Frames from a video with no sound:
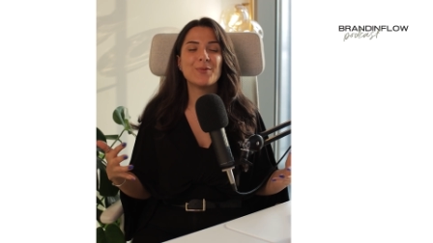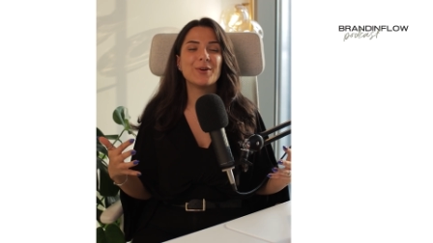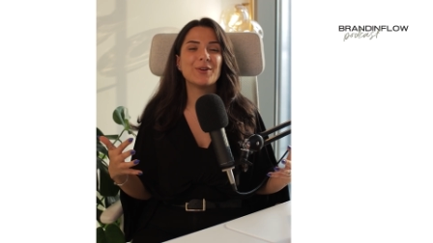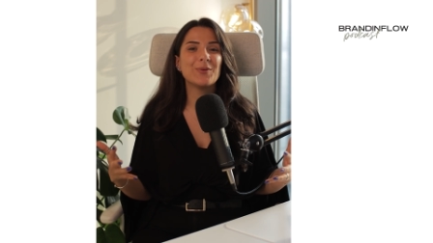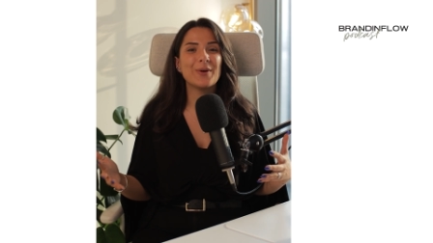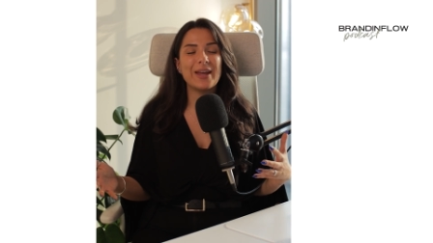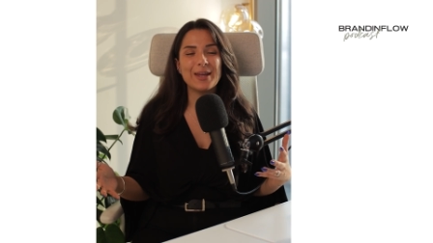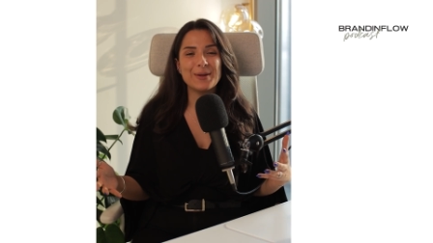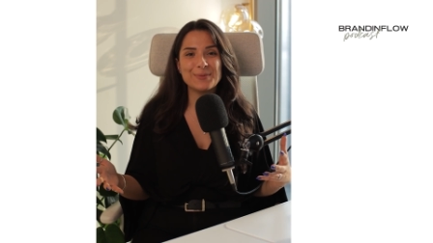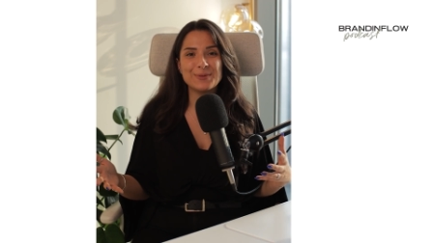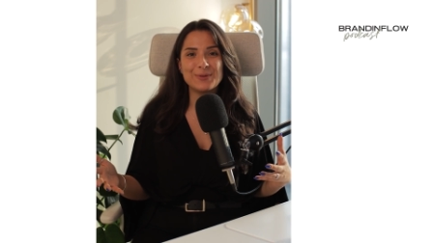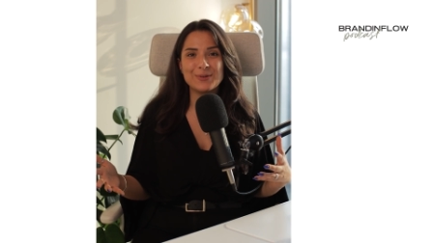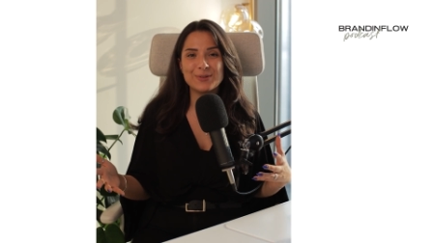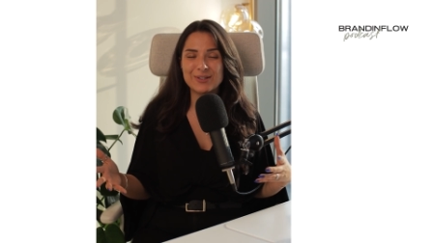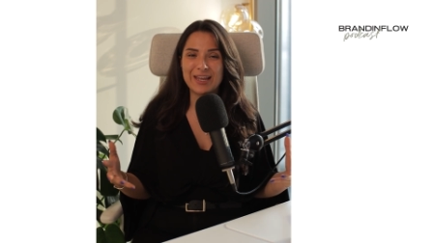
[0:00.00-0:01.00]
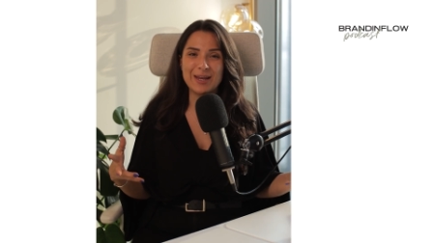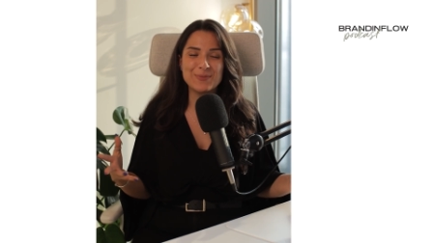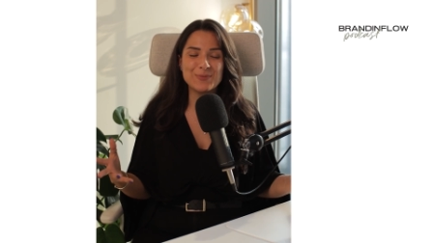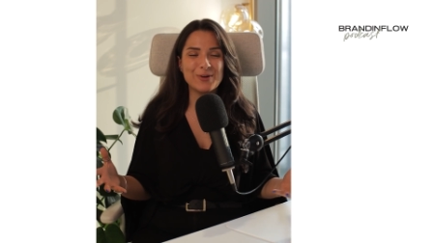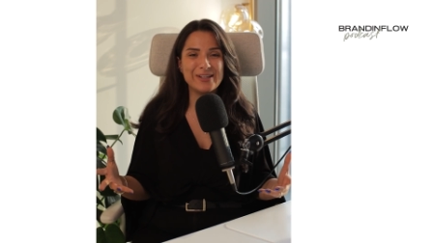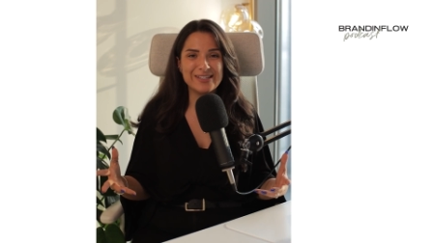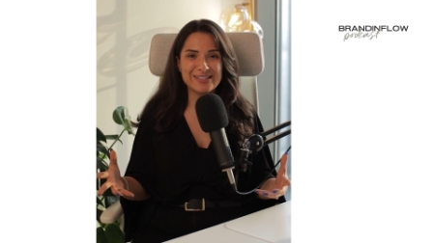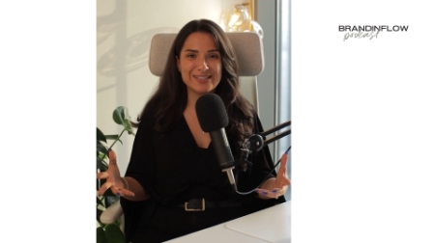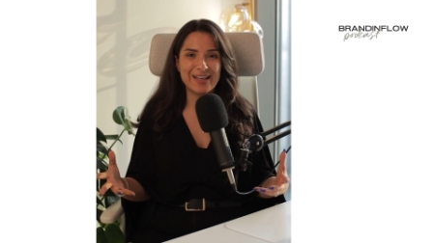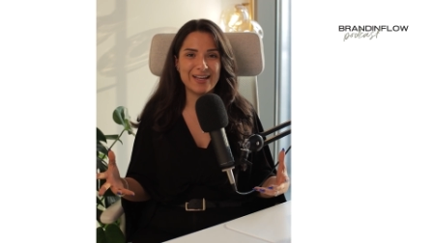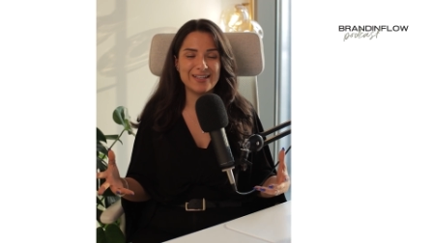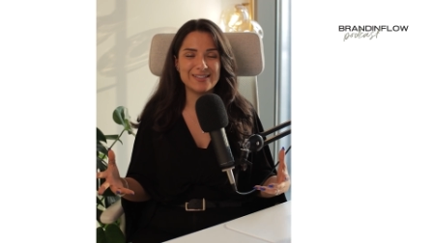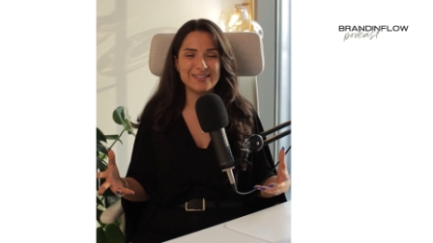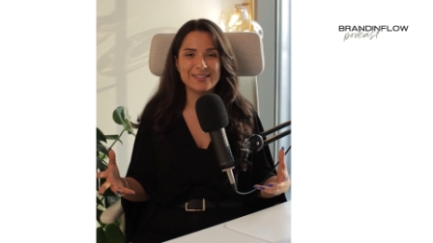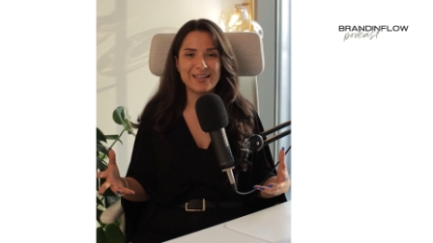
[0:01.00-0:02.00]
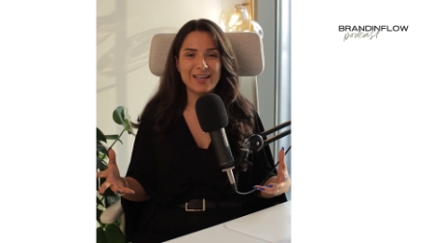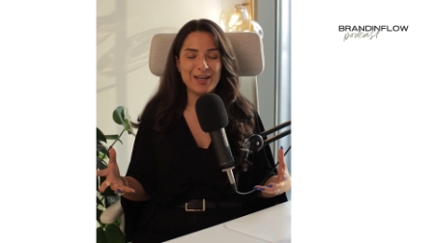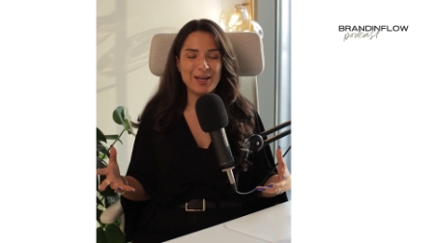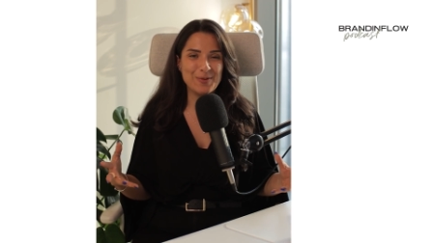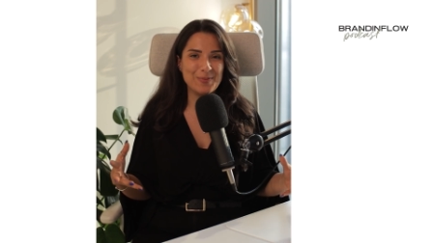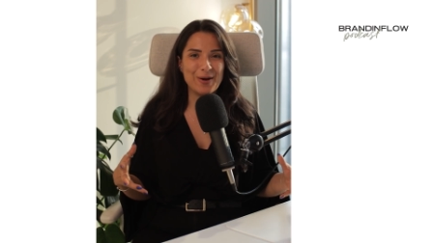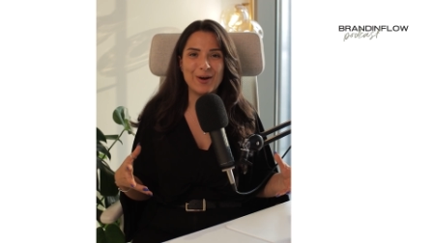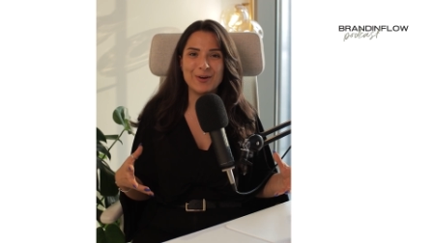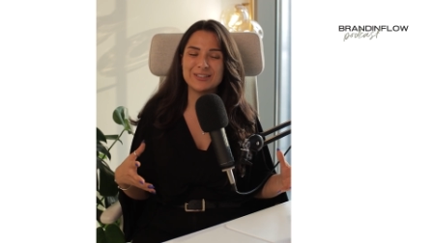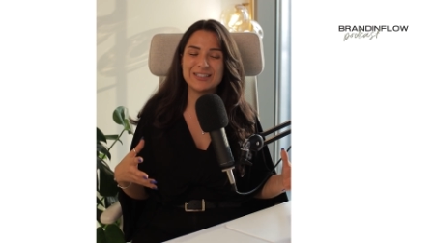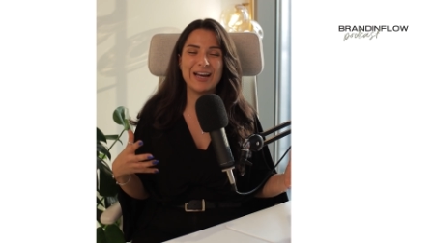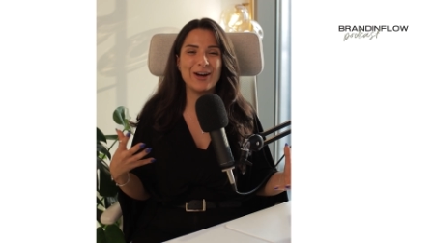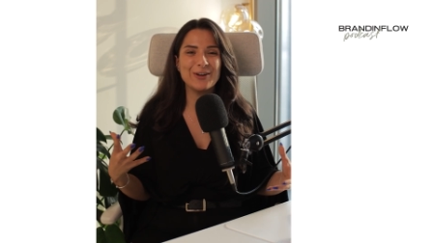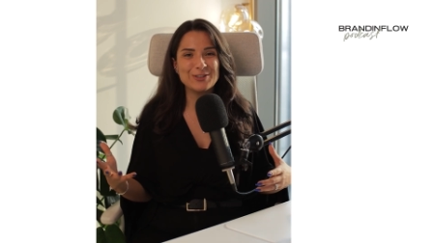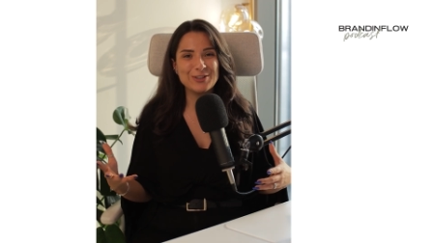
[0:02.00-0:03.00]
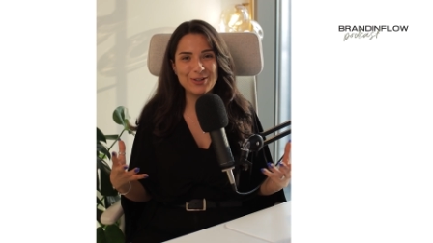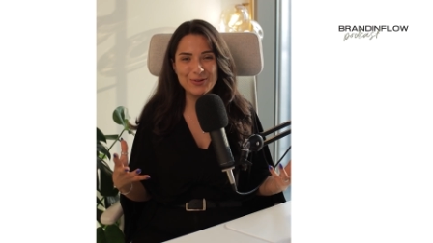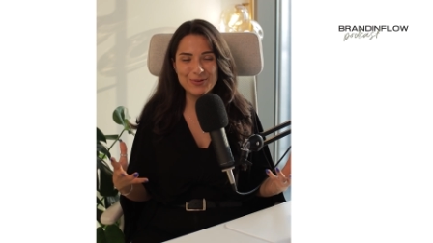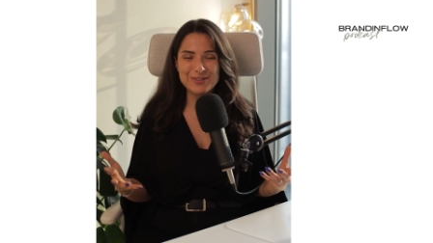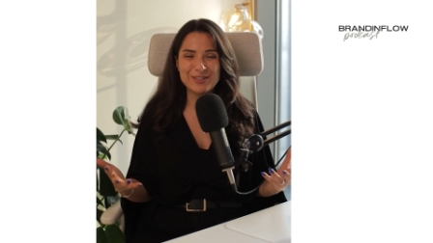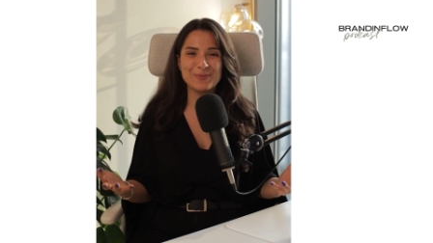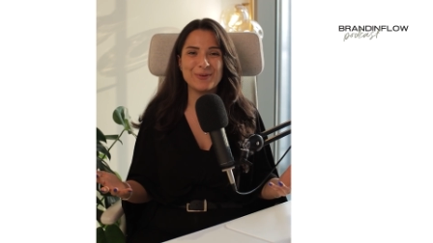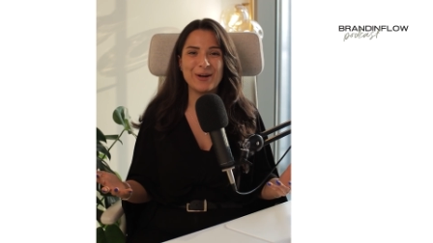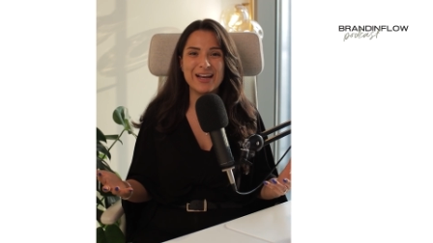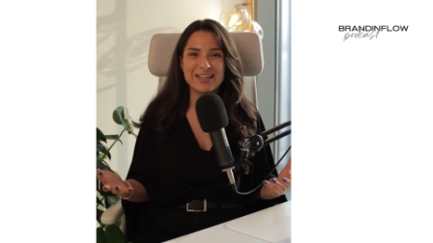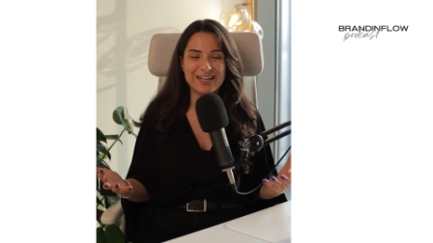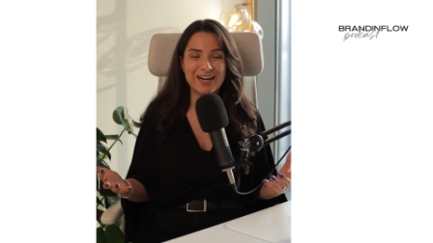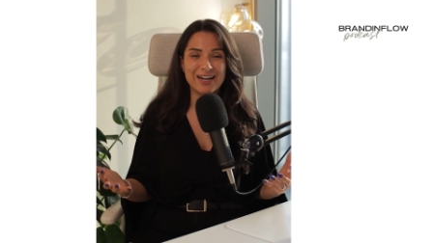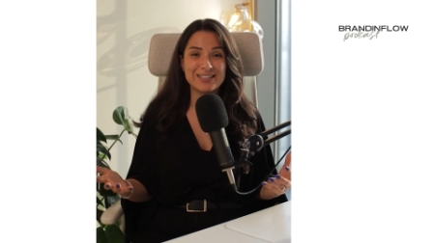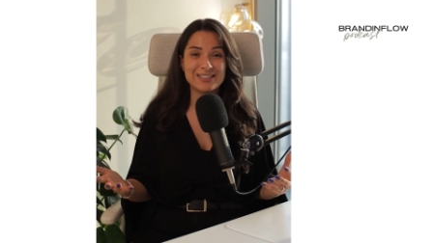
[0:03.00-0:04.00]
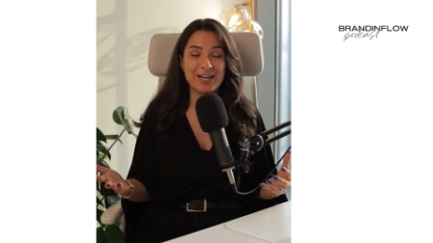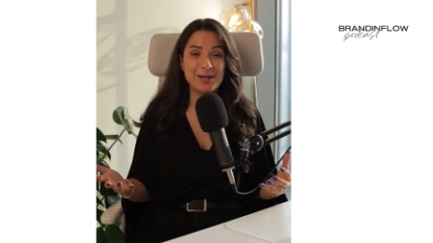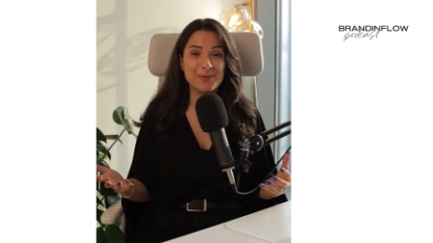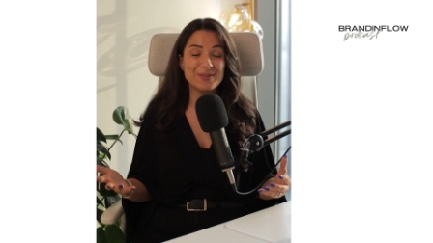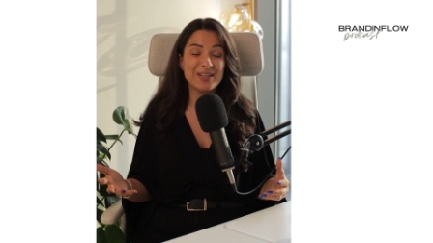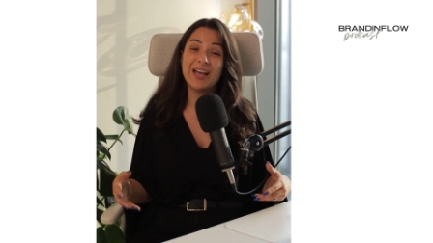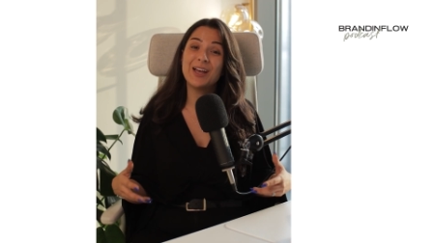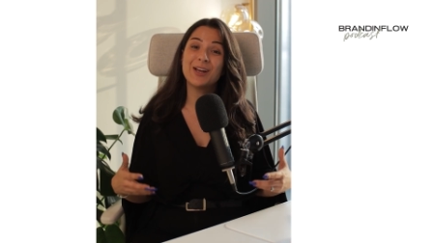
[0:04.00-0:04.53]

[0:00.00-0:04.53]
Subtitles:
where you're able to gain more insights about how to use the brand archetypes,